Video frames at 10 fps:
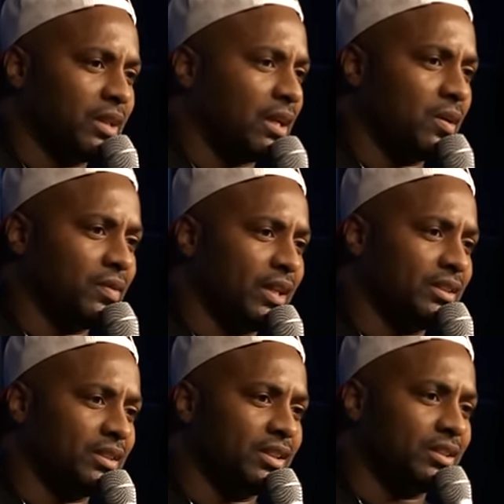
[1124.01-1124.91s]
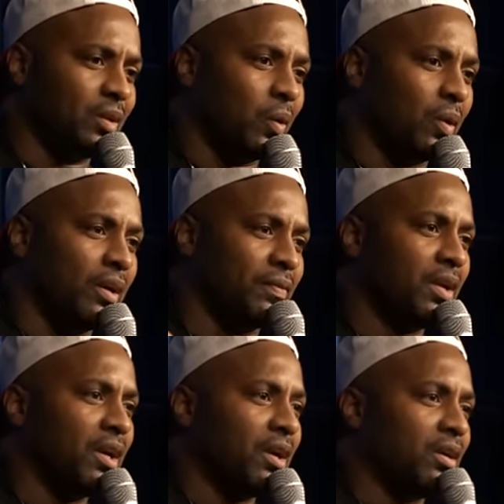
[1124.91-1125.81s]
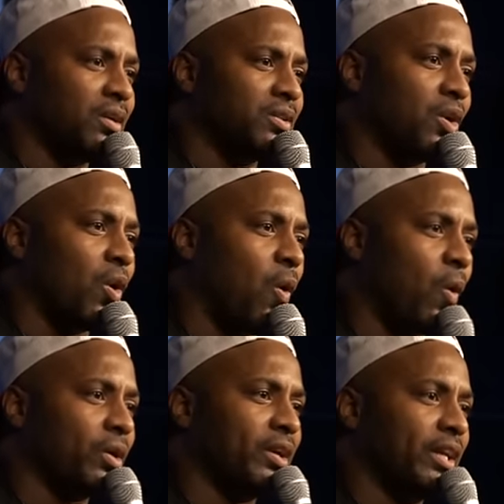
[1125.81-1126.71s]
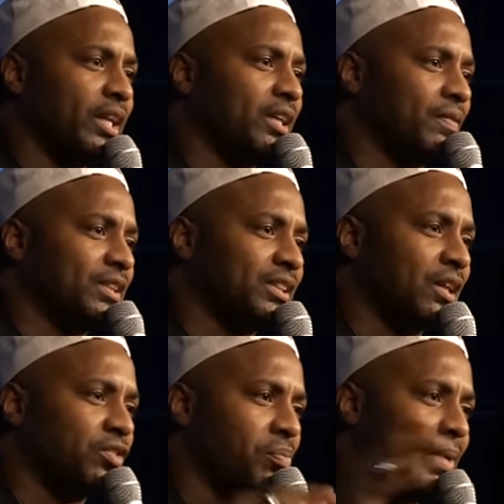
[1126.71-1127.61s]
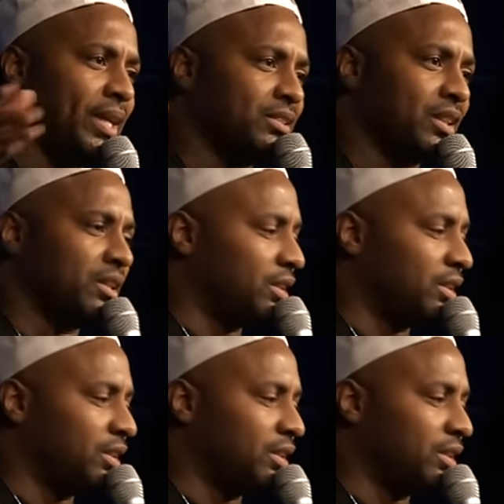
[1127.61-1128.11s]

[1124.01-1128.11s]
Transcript: I don't know if that exists or if the hoarder in and of itself means that they're